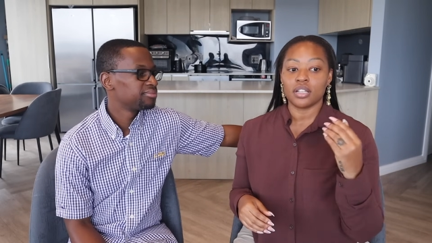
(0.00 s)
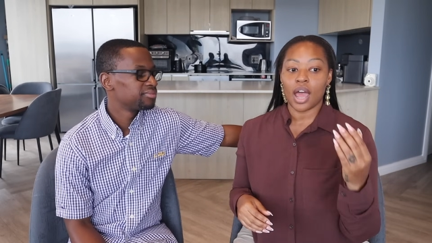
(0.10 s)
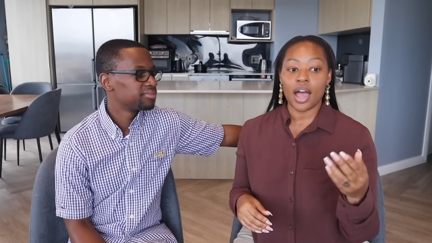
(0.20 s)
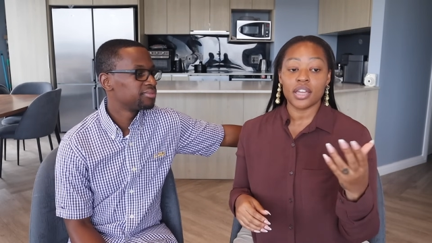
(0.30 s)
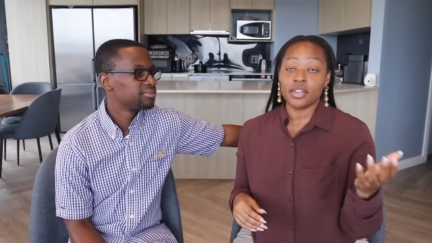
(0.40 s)

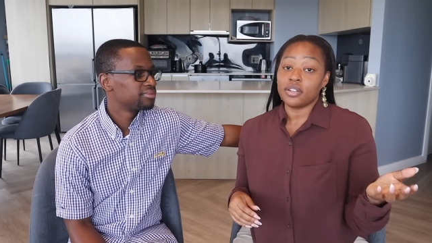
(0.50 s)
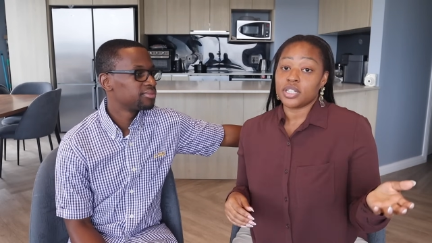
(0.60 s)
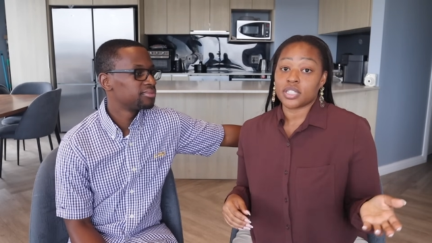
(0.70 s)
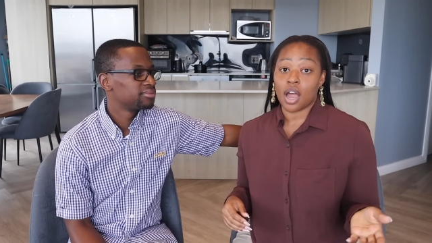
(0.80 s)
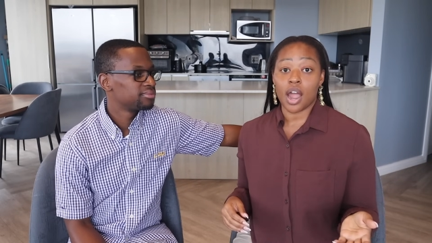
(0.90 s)
Speaker 1: I'll give you
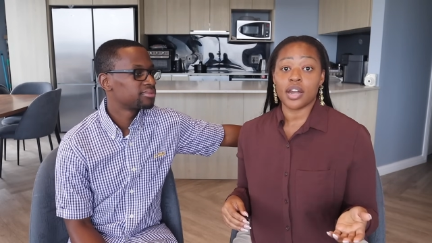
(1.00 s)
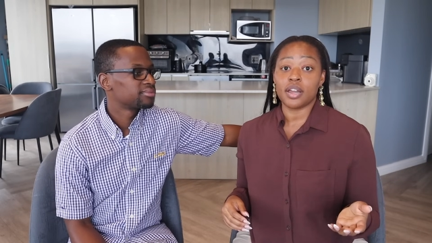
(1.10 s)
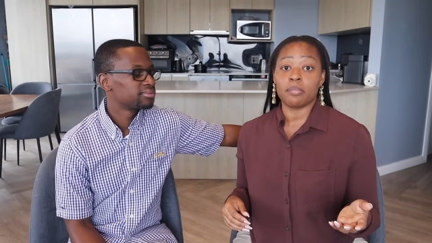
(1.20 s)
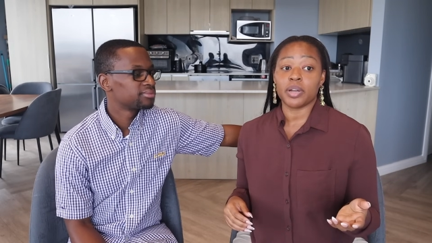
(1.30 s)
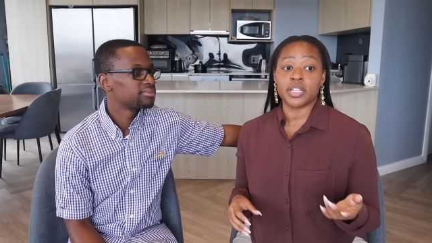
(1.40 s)
this card
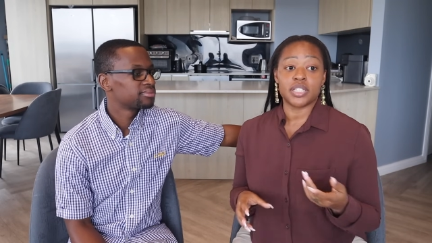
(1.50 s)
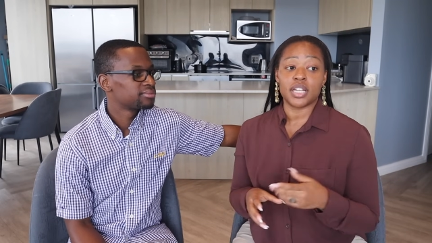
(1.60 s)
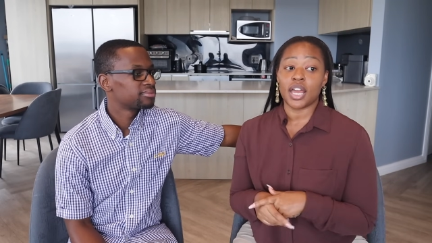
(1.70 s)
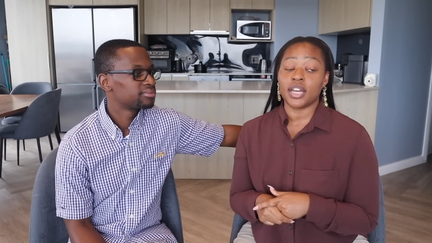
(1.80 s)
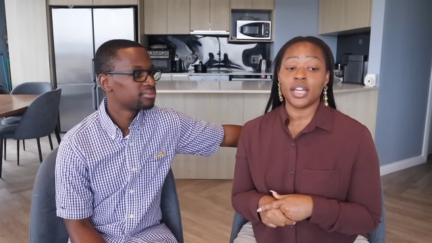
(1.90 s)
number because
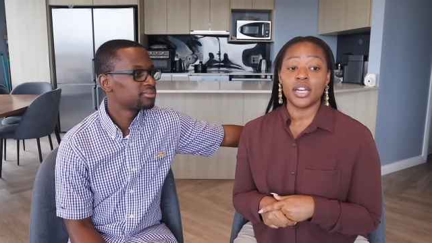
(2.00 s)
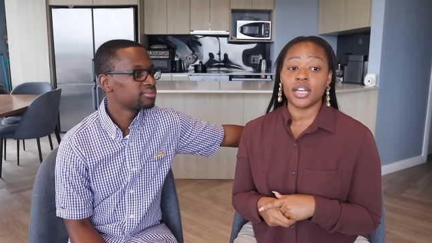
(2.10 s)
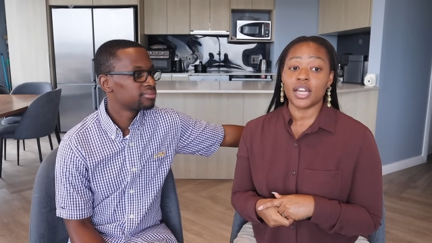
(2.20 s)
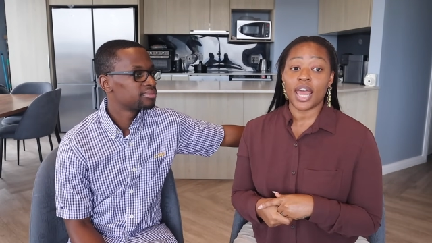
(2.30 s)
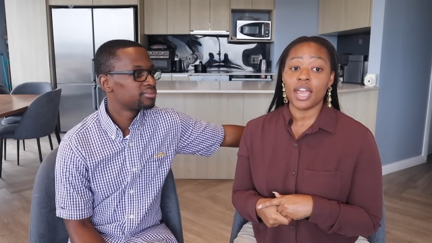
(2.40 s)
then at the end of
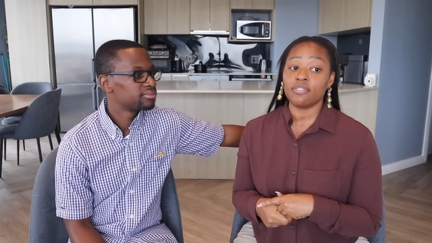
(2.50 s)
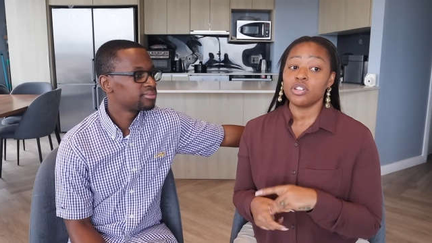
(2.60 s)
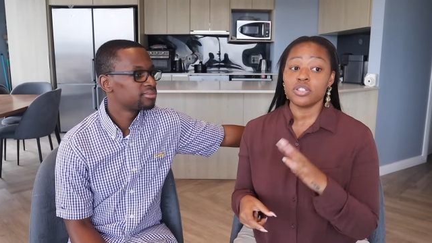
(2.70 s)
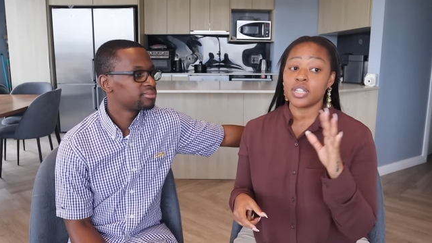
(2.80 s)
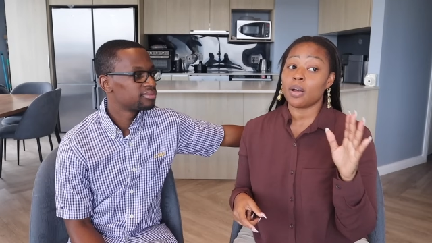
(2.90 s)
the day, if
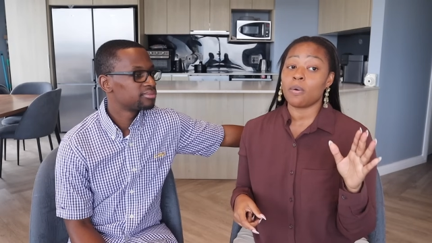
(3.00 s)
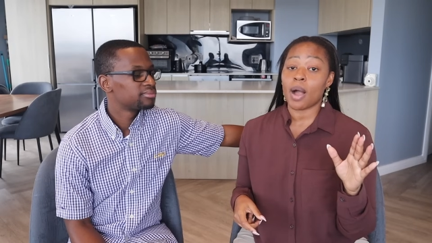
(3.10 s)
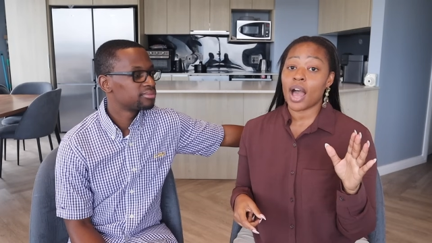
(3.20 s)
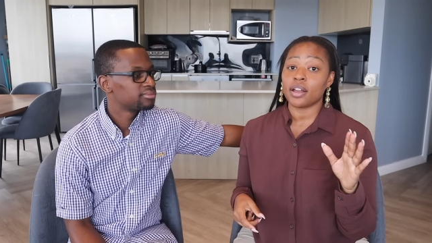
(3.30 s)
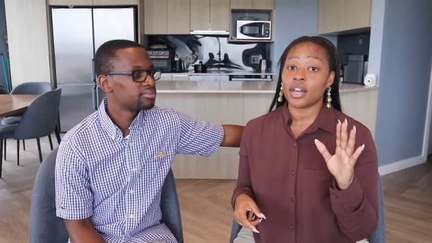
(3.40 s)
you do something
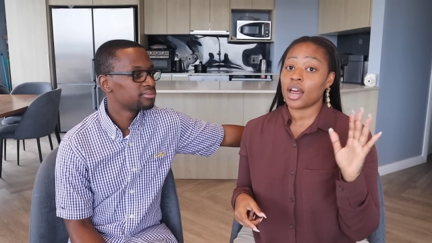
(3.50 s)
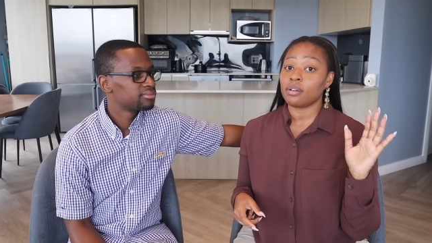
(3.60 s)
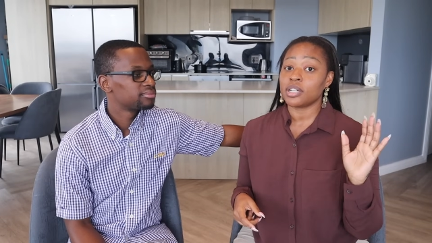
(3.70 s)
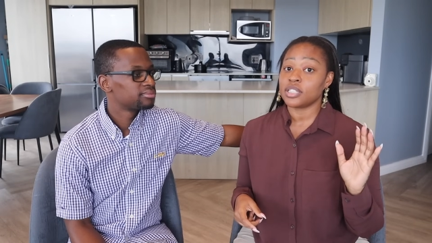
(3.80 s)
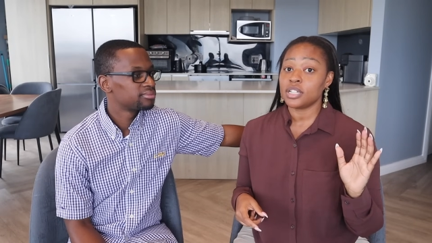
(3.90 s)
wild and I don't
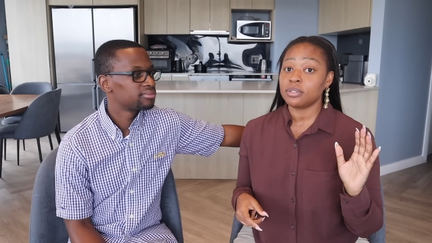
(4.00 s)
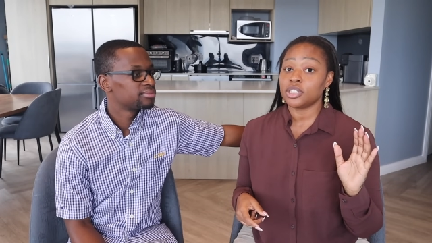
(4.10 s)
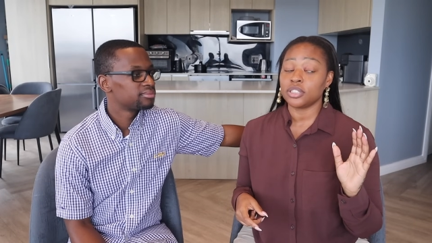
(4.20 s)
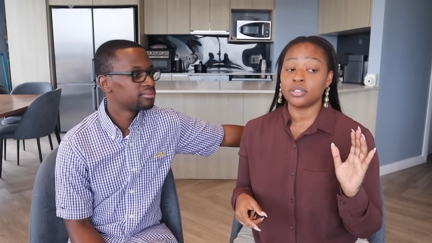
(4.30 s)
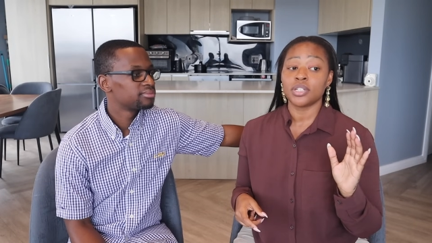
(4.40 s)
want to deal
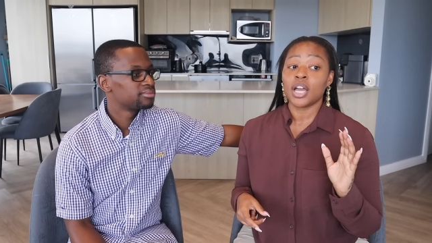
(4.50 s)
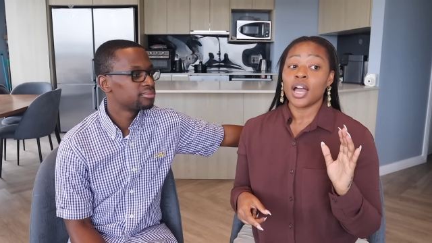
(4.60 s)
with you,